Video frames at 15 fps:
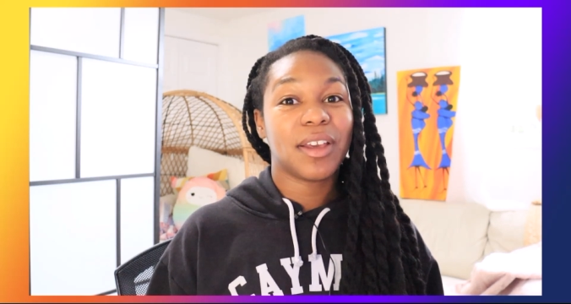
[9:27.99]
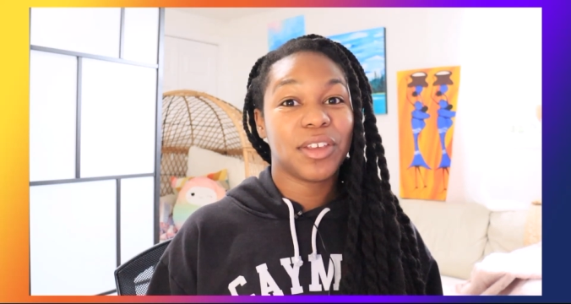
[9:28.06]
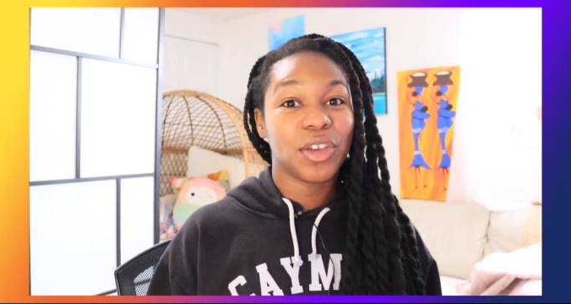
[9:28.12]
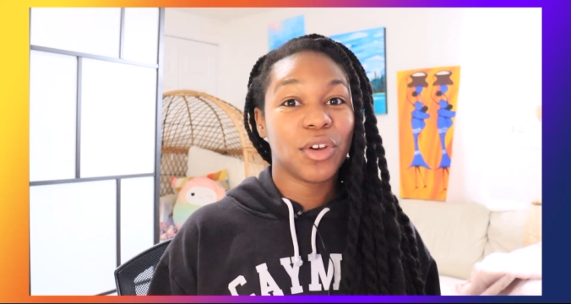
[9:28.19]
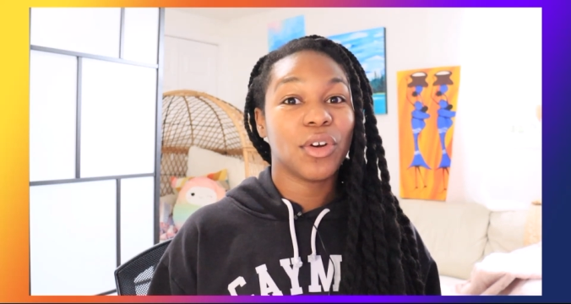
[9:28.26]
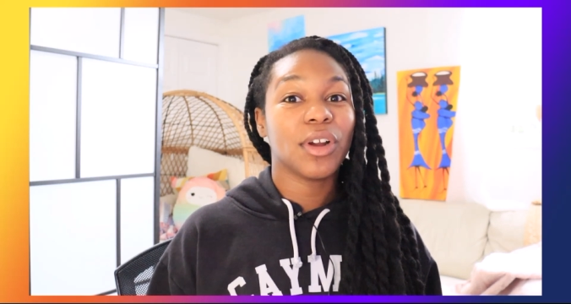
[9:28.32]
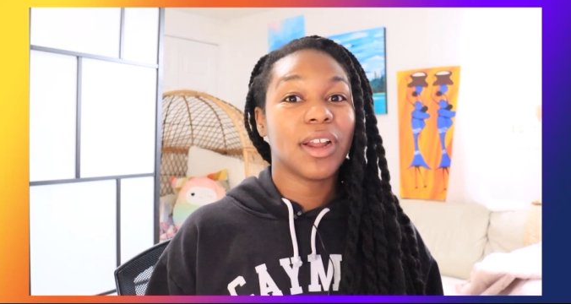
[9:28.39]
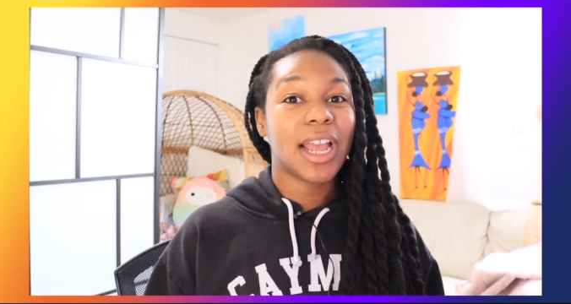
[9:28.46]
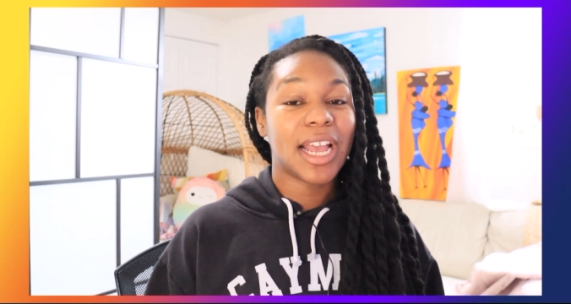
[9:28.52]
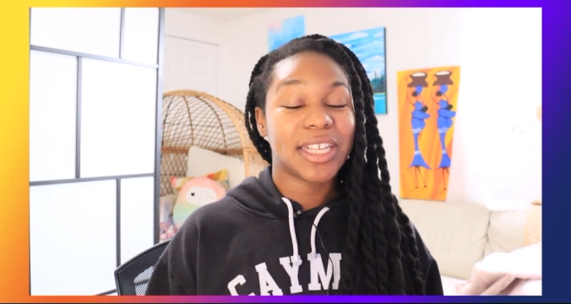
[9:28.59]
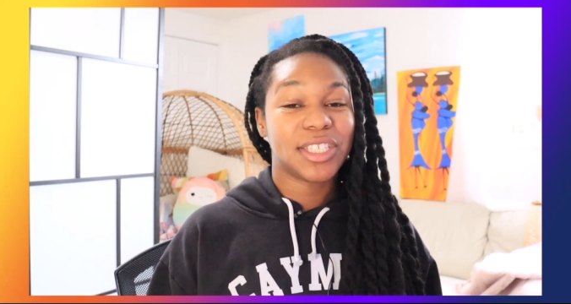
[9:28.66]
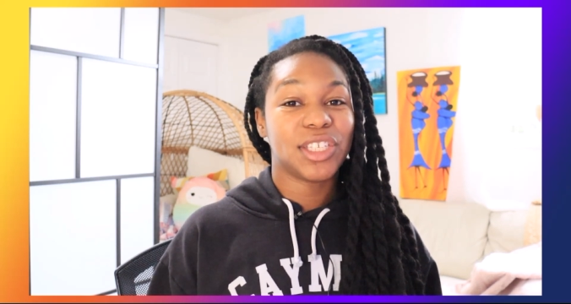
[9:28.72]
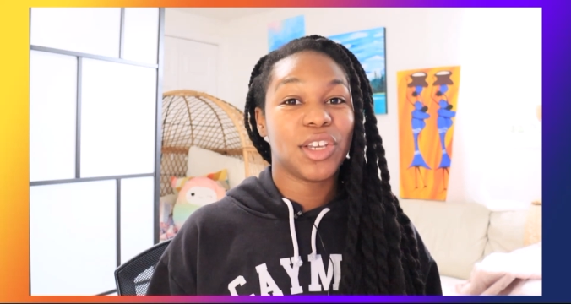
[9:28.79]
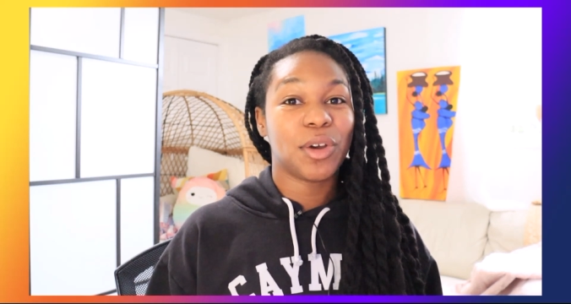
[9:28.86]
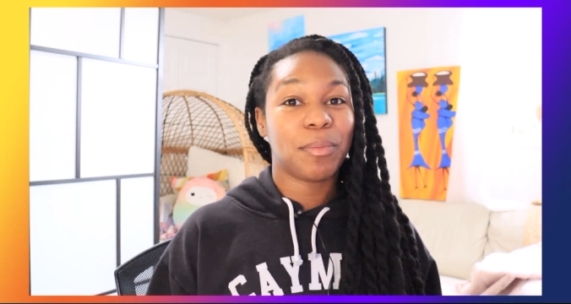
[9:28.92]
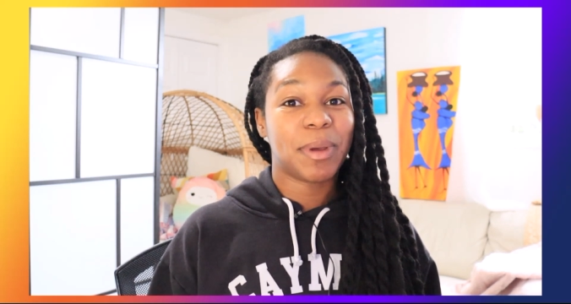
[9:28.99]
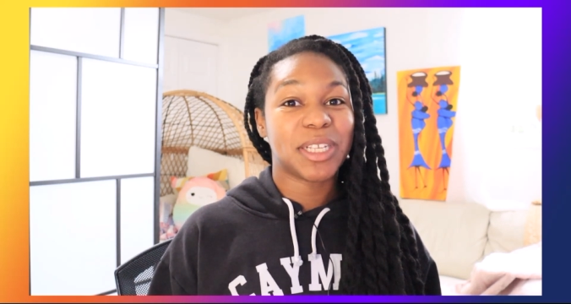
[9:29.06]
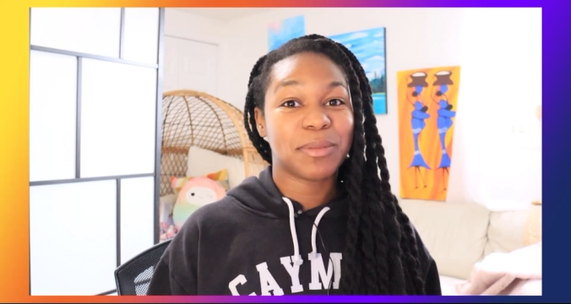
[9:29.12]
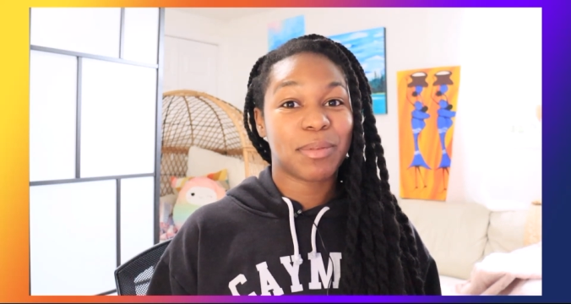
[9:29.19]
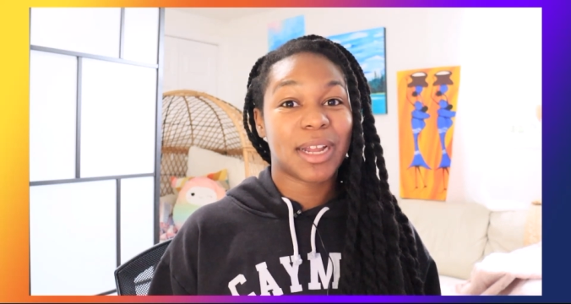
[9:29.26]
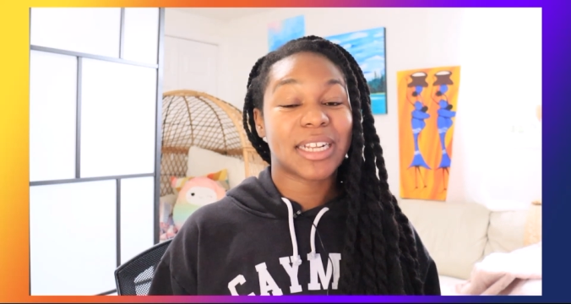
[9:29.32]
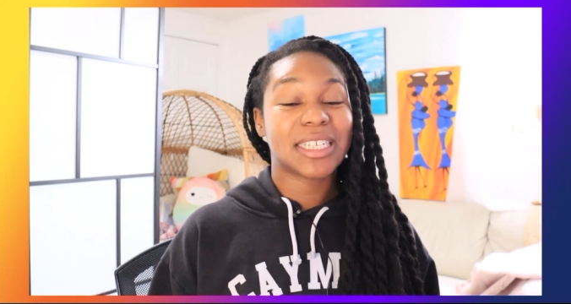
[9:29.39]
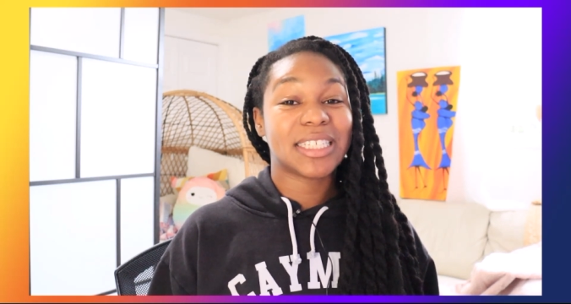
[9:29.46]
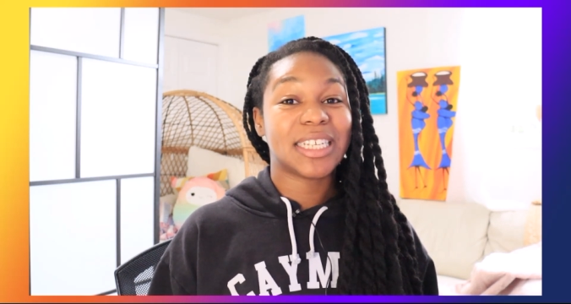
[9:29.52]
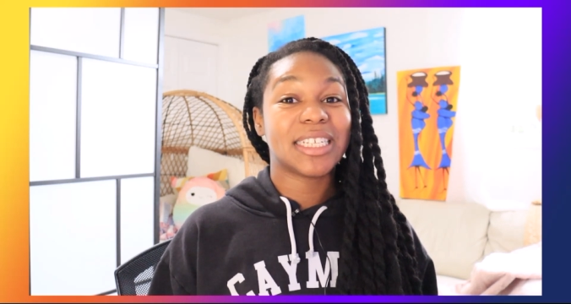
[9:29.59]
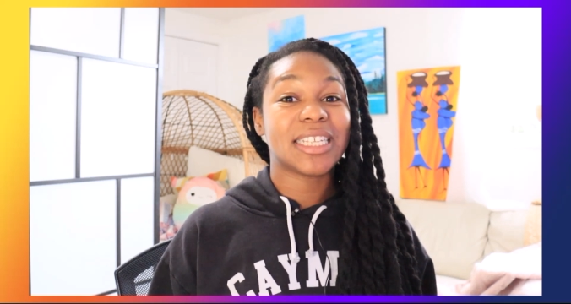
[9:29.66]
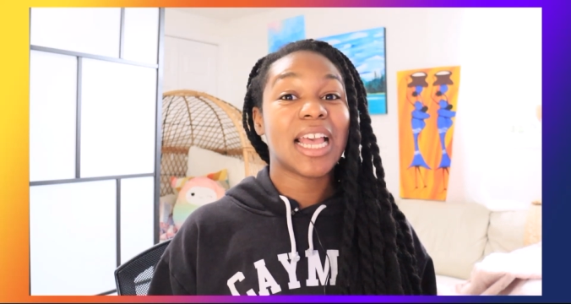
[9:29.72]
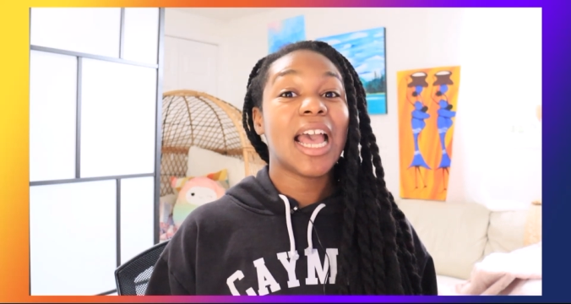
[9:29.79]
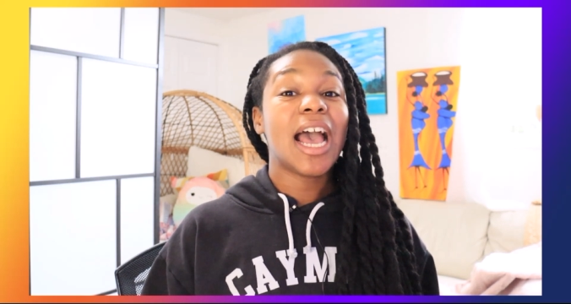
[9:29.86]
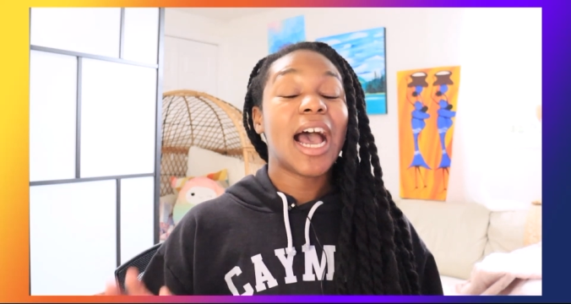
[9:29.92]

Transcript: your SEO best practices.